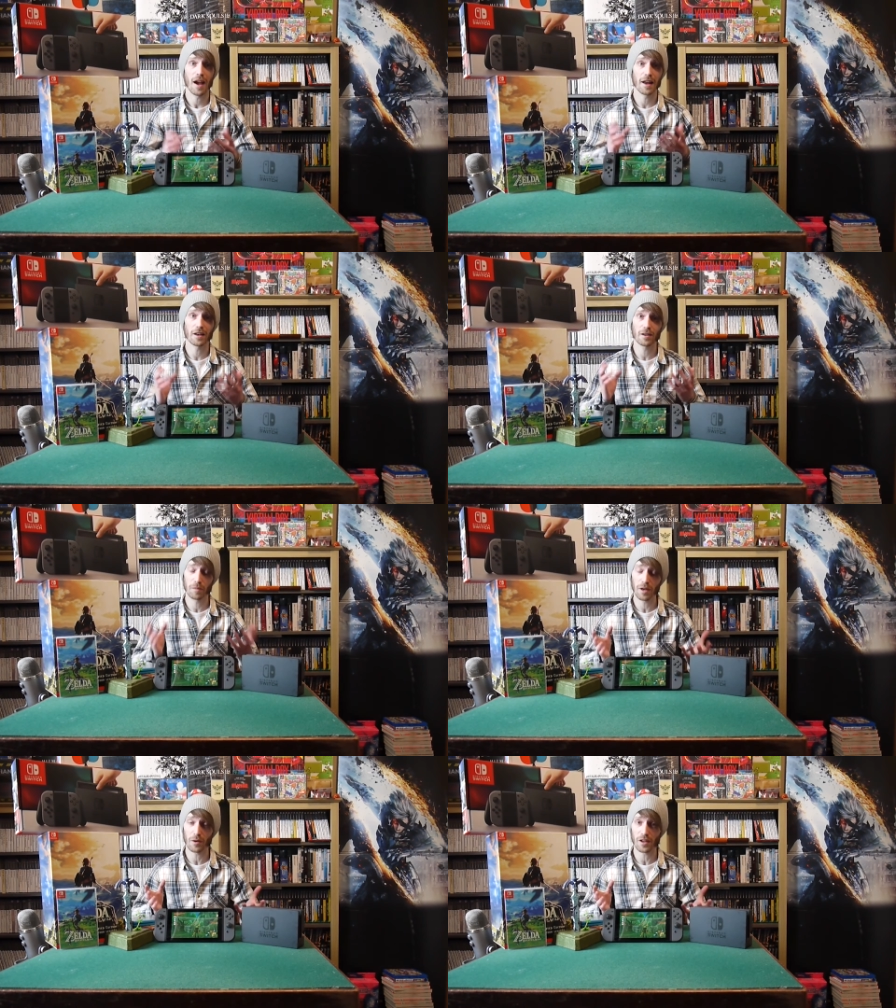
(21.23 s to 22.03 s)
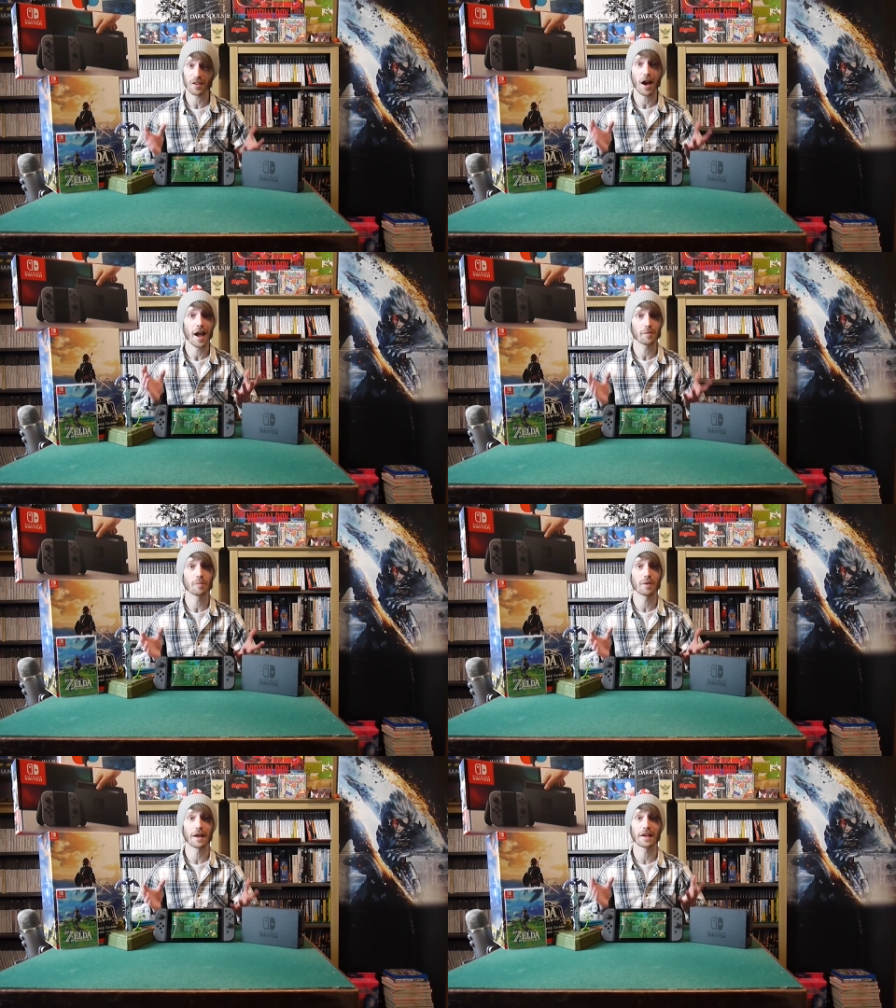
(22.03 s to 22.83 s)
And to be honest, I have
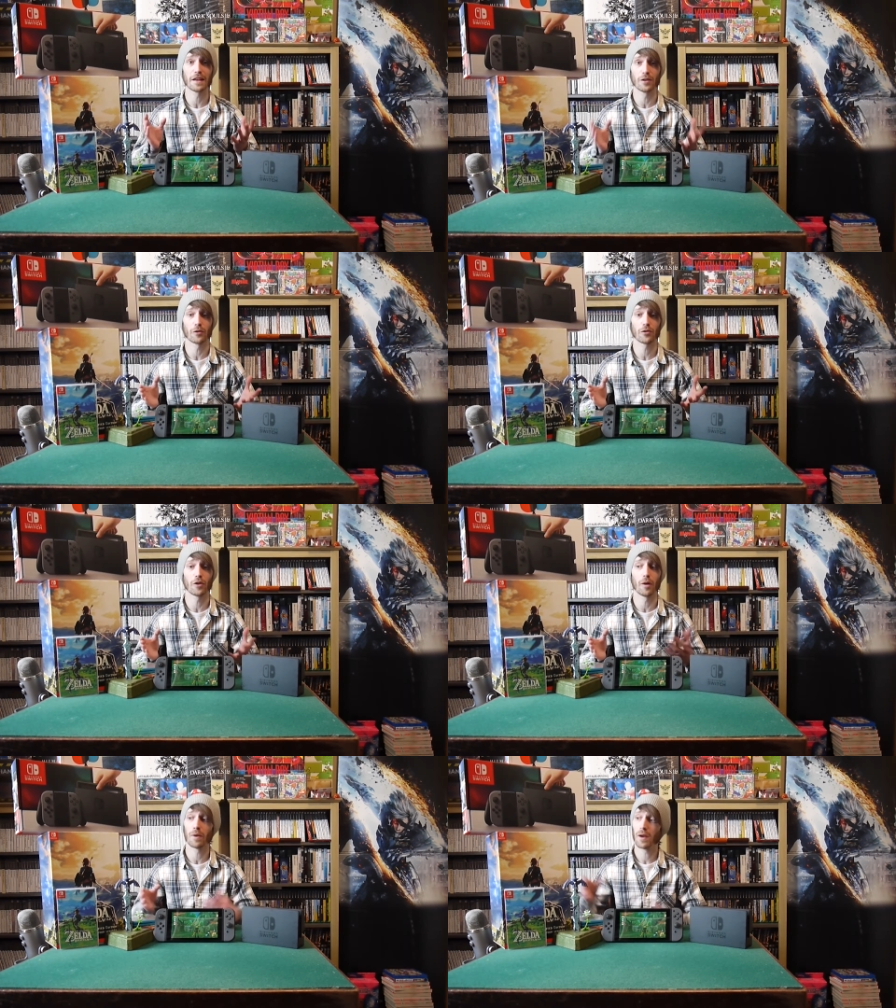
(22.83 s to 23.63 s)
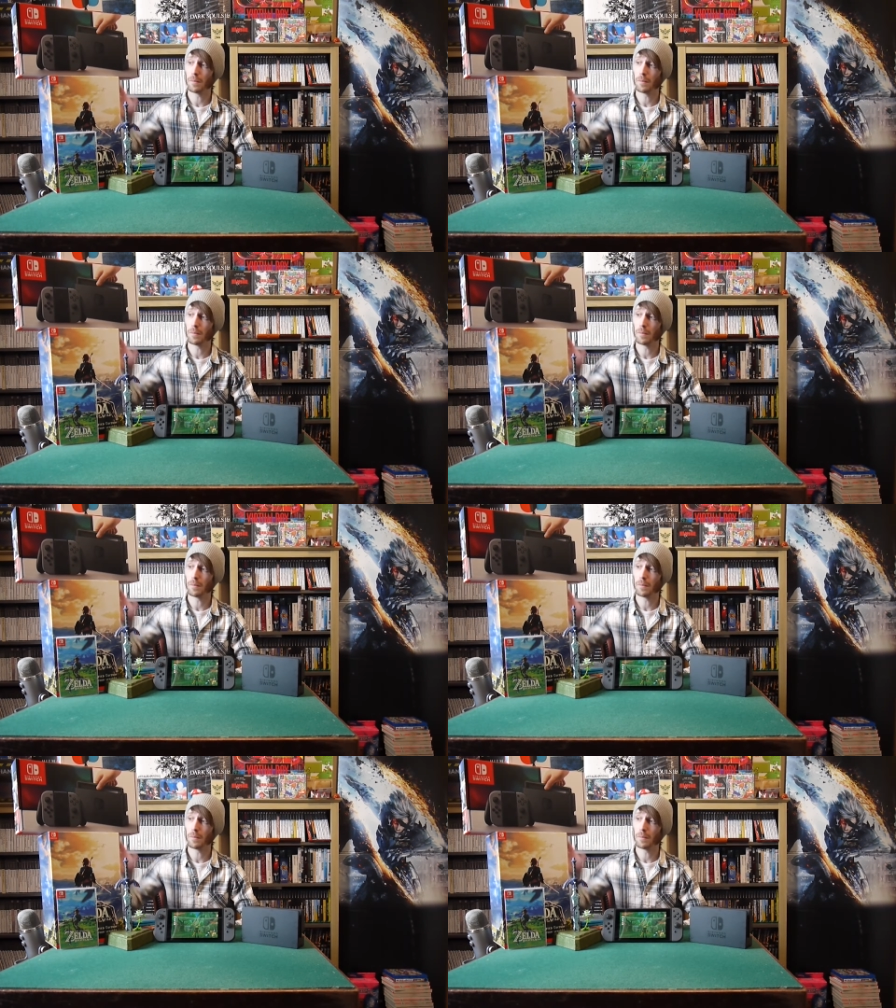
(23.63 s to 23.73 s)
been playing it non-stop,